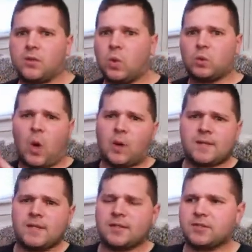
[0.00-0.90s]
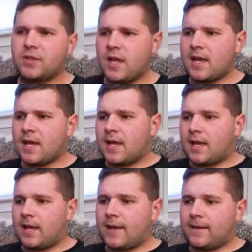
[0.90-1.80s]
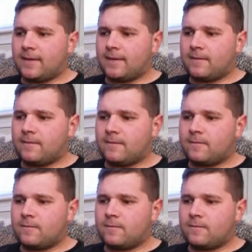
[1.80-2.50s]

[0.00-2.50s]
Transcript: cold-heartedness. And